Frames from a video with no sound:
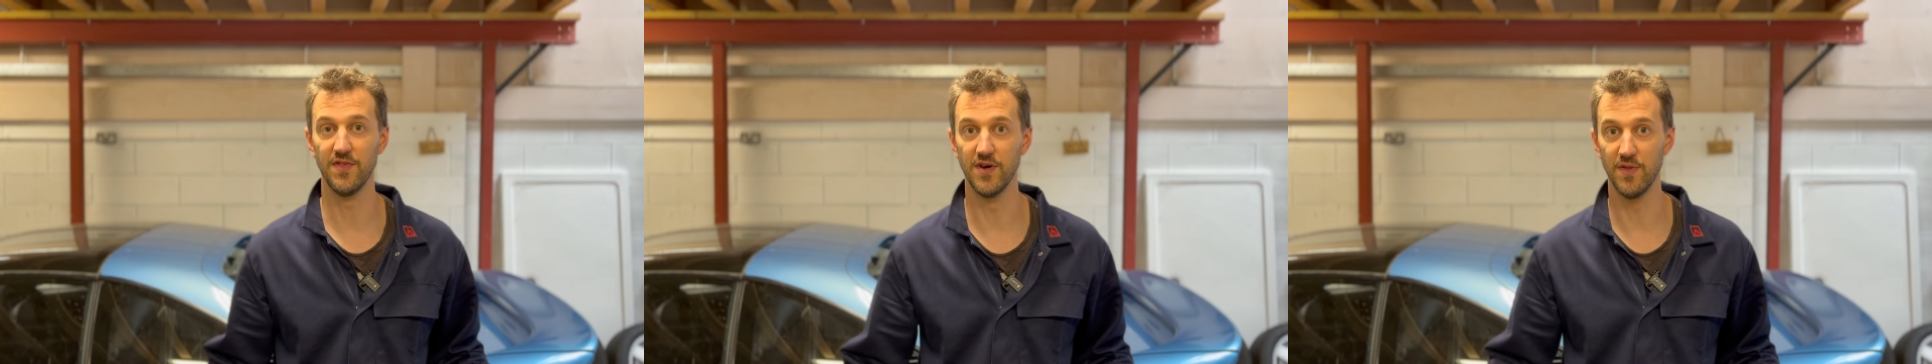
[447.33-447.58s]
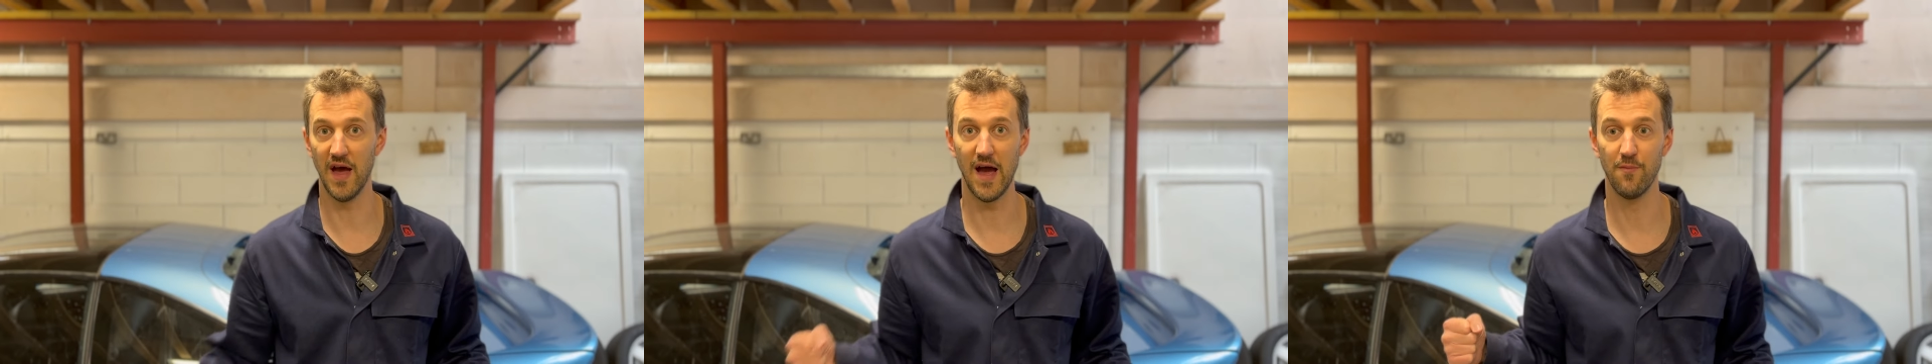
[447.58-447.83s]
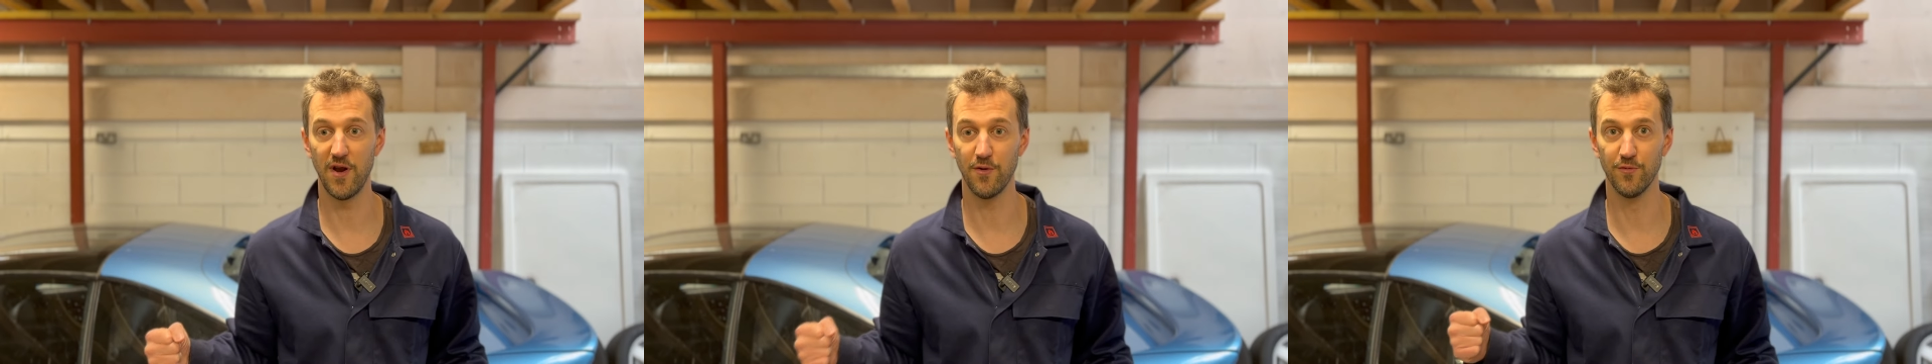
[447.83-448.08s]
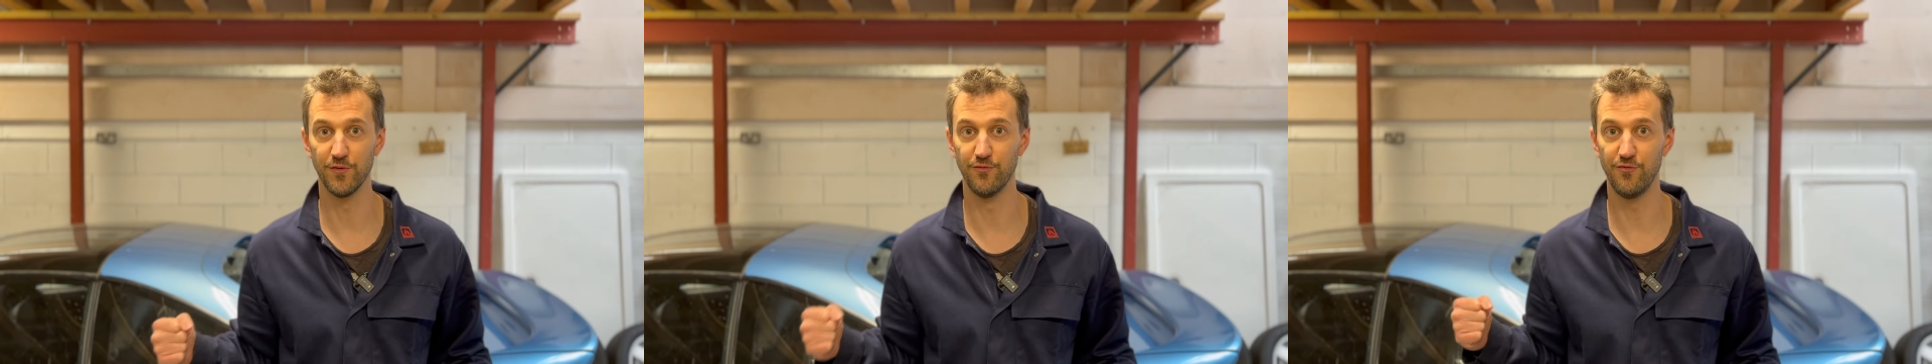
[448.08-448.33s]
The handbrake
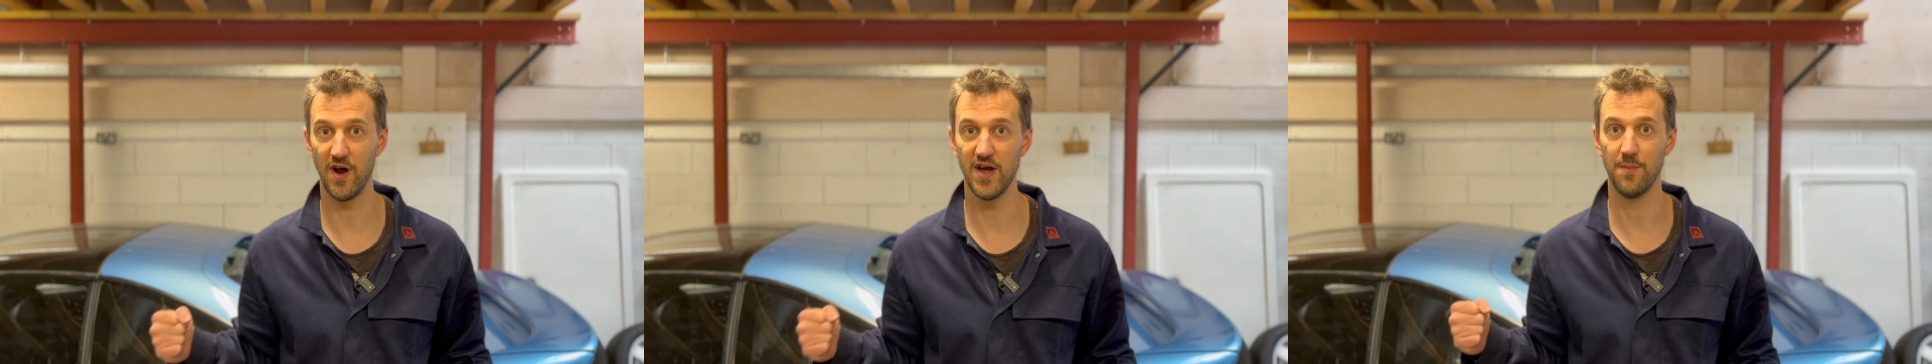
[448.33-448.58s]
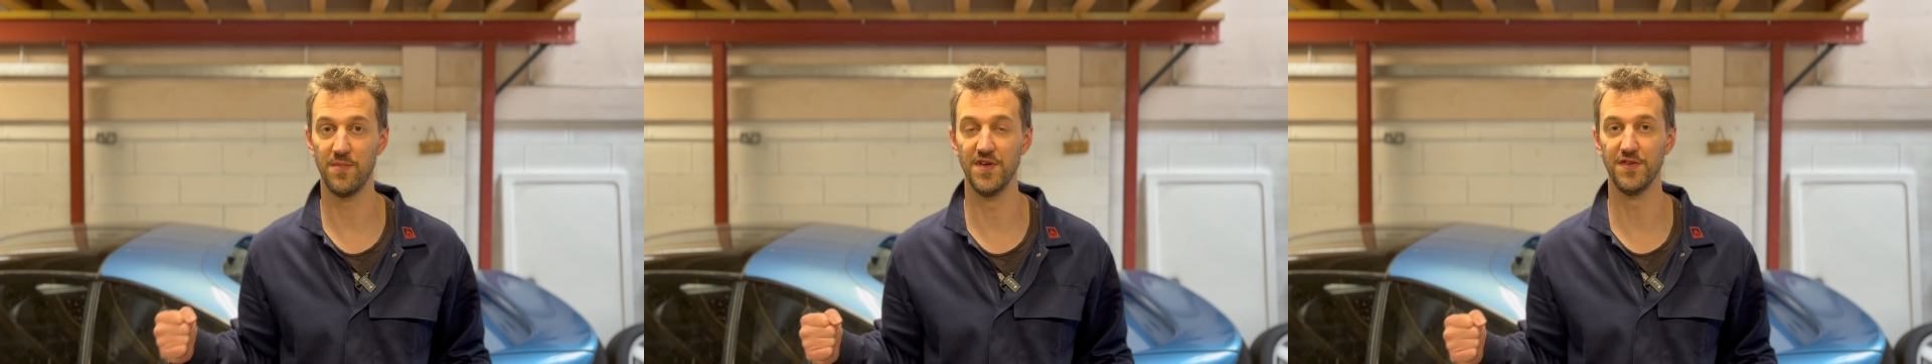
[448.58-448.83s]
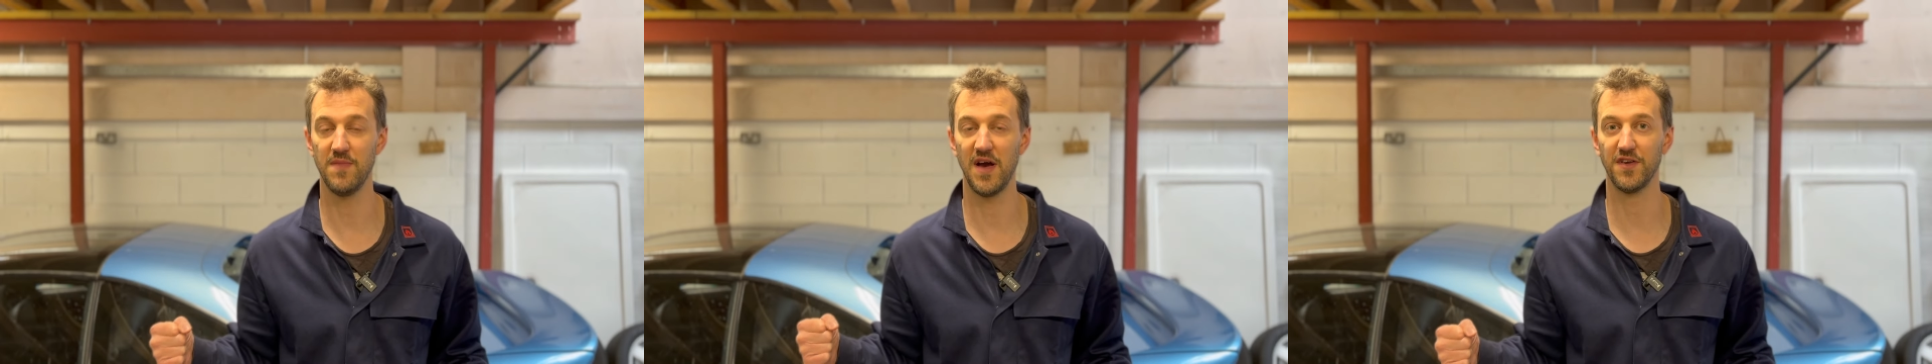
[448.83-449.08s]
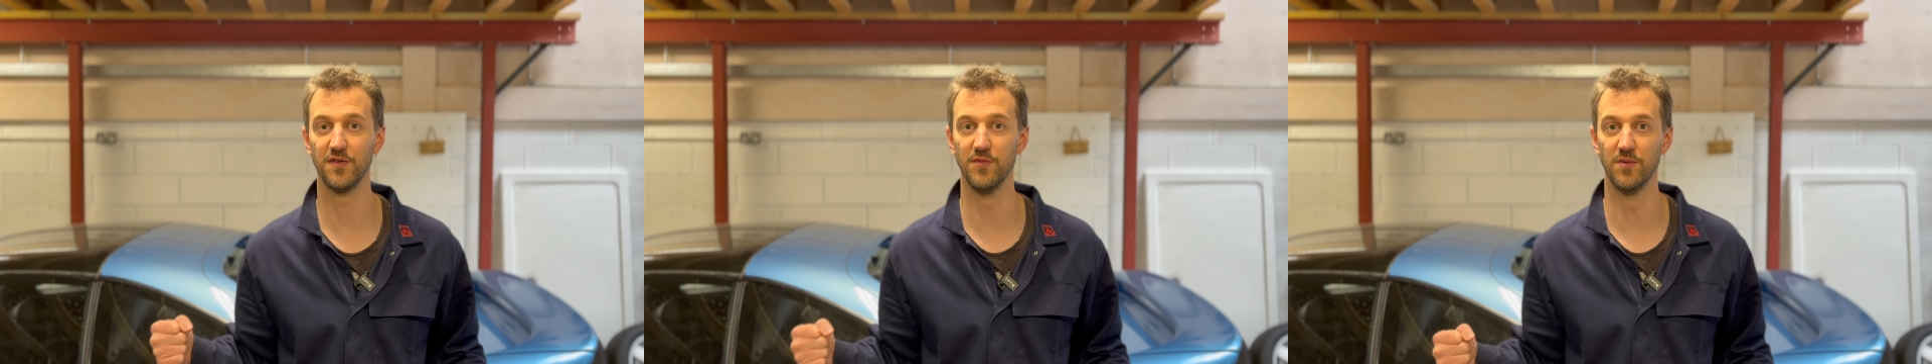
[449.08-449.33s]
was right up at its
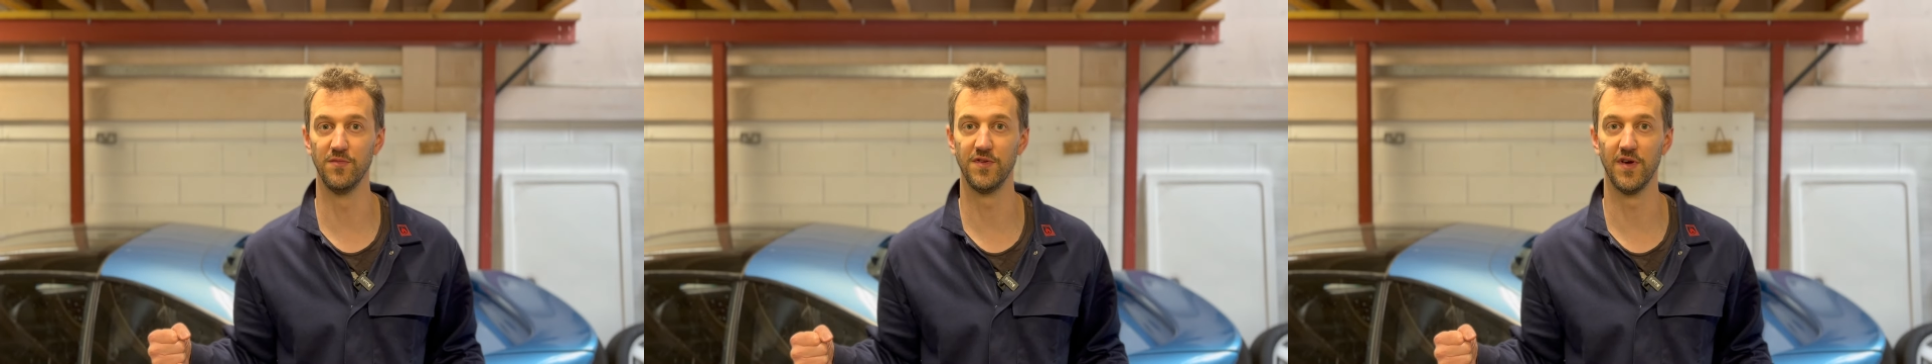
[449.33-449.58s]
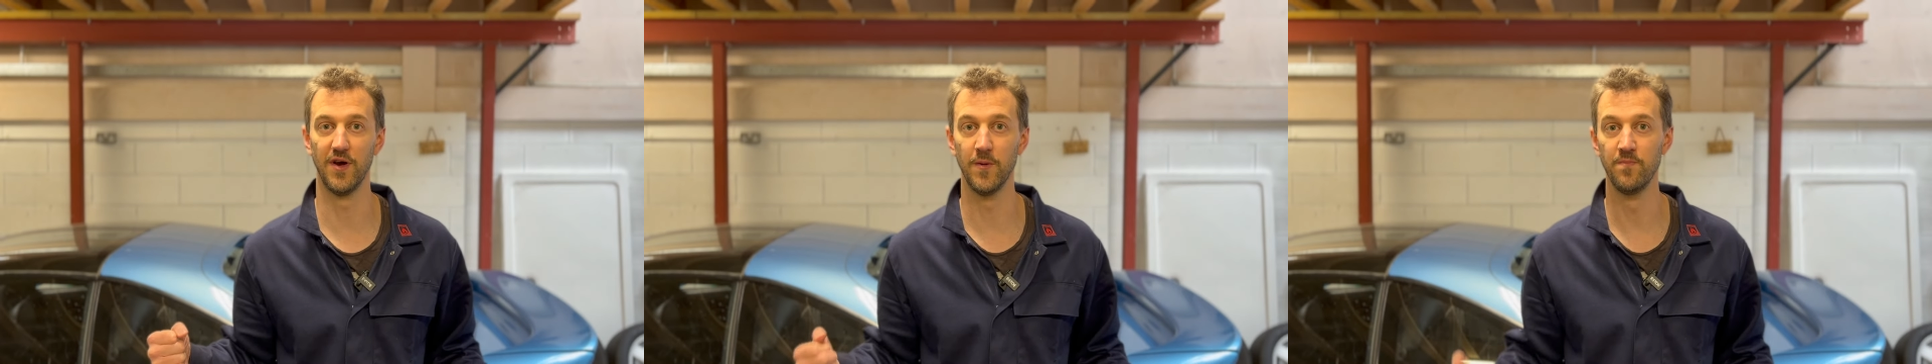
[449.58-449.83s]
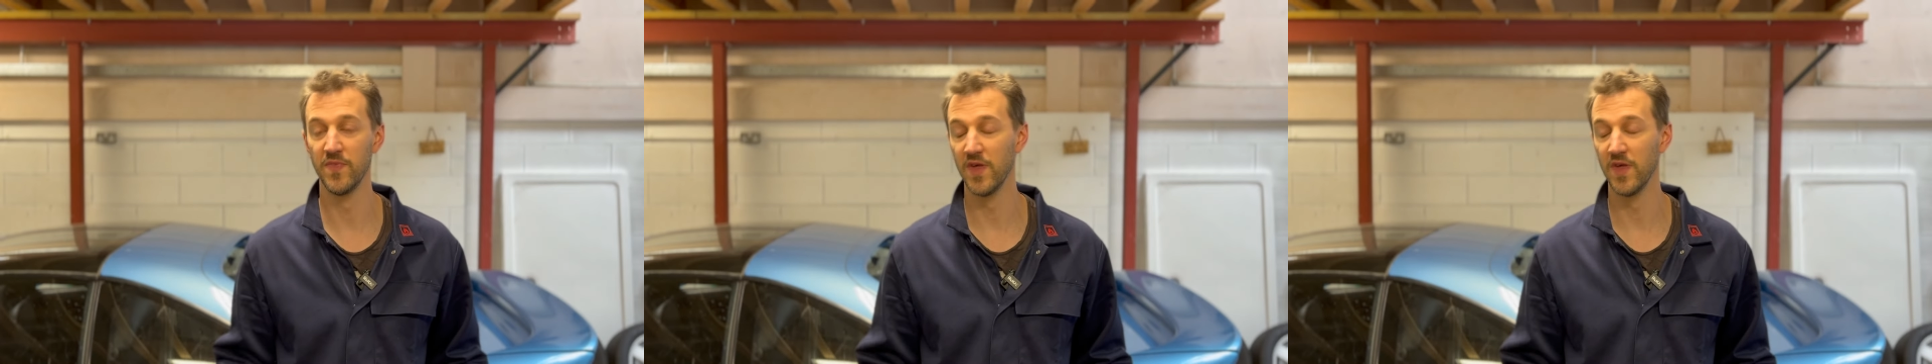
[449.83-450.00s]
maximum. So